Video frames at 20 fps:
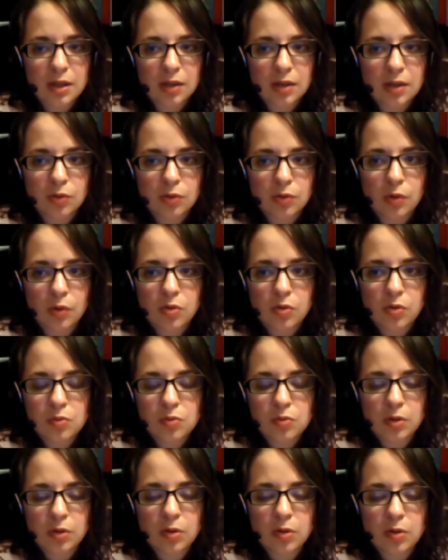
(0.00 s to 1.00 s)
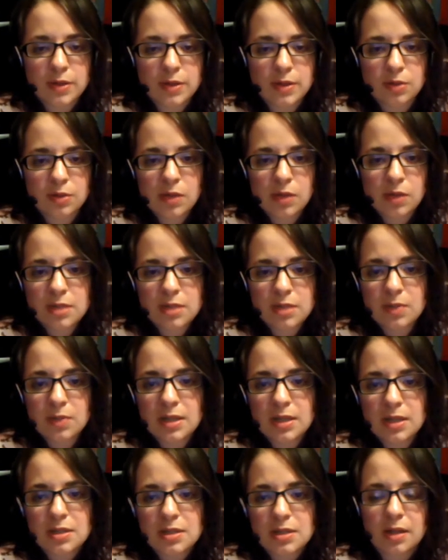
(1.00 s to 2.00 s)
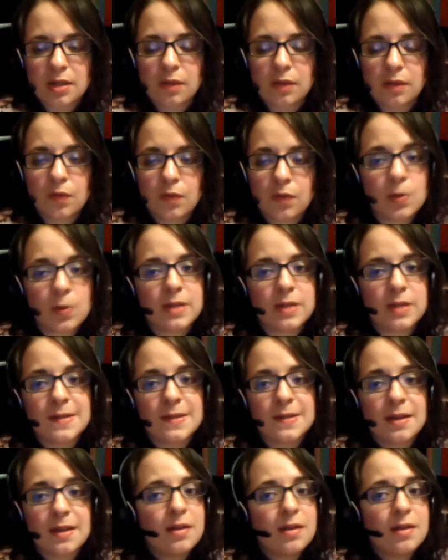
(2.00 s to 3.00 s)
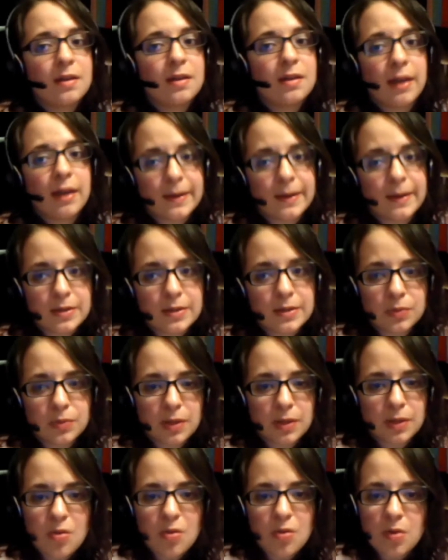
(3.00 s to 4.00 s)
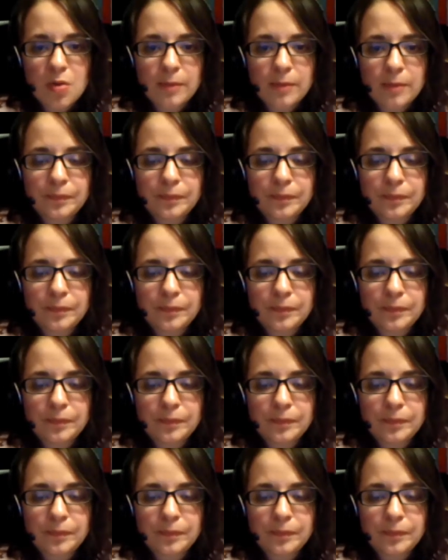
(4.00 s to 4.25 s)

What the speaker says: And you go through across a Quidditch pitch and the forest, and it's really cool.